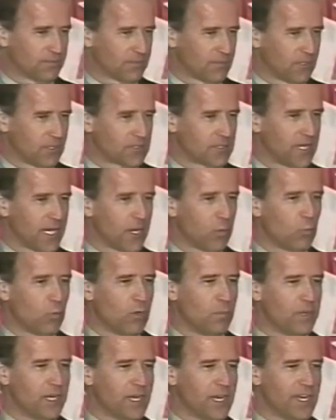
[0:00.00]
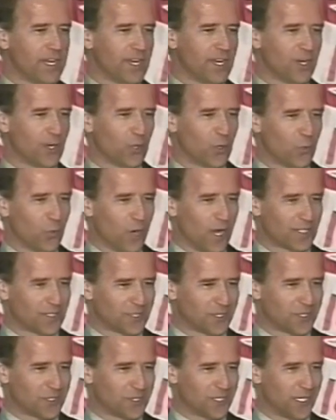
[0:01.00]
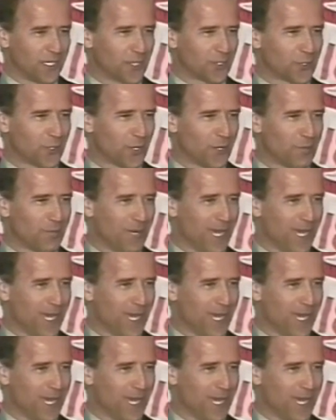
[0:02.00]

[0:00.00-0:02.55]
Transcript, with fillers: There's not a woman in here who wants to see it turned